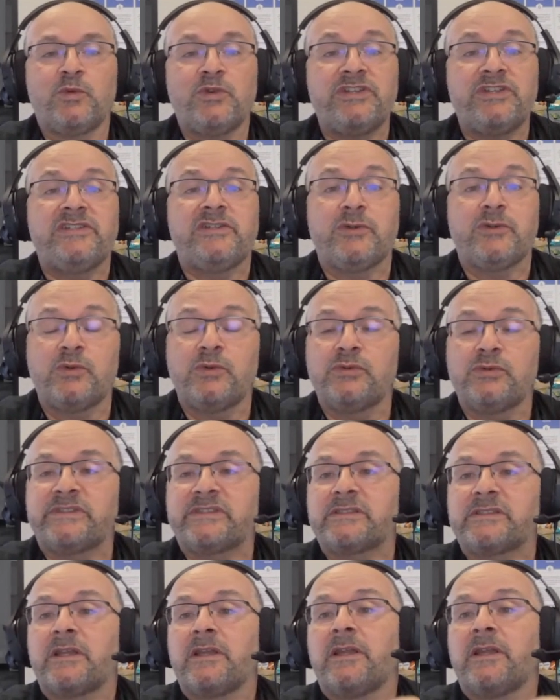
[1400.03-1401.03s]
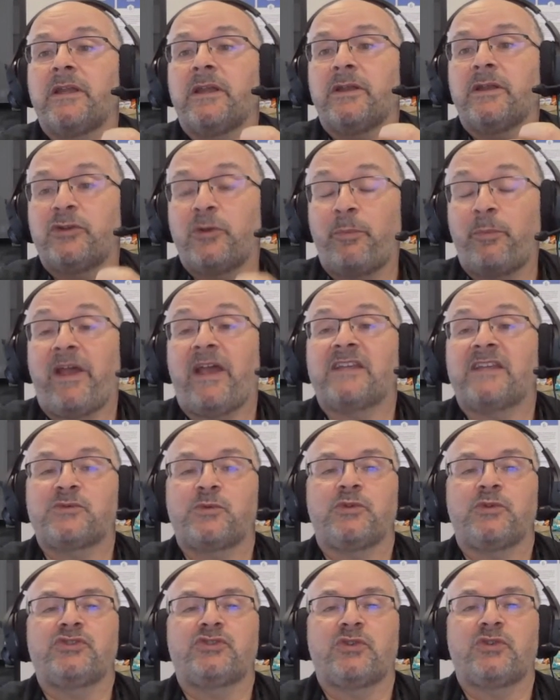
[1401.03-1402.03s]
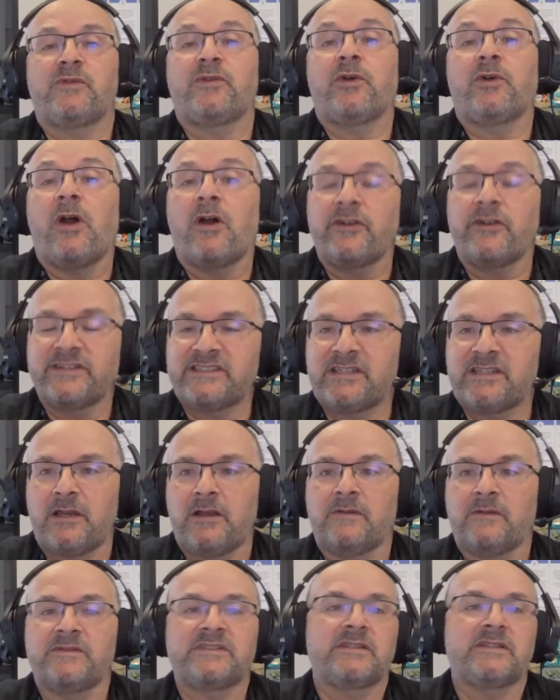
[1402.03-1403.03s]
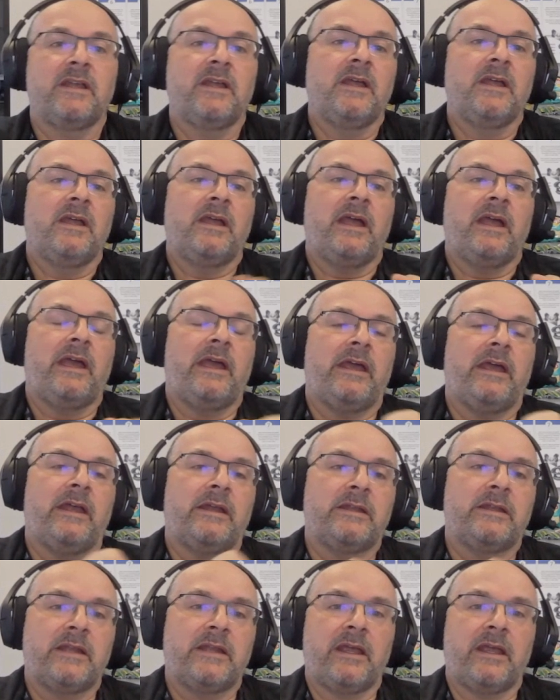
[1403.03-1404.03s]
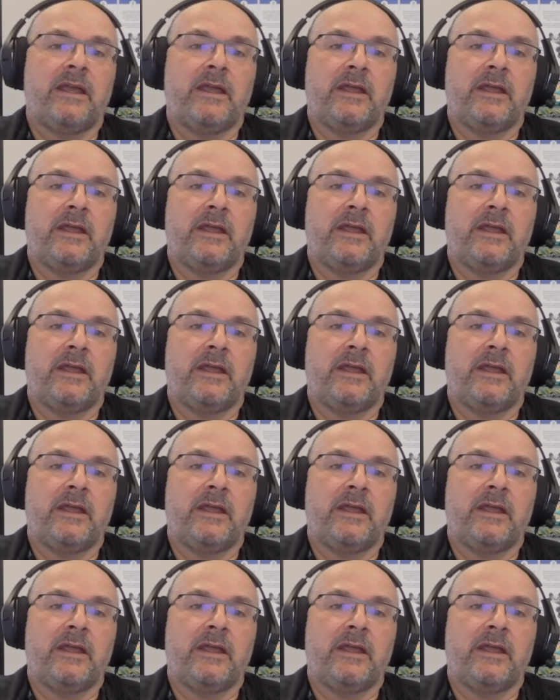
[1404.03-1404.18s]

We use the password server ourselves, and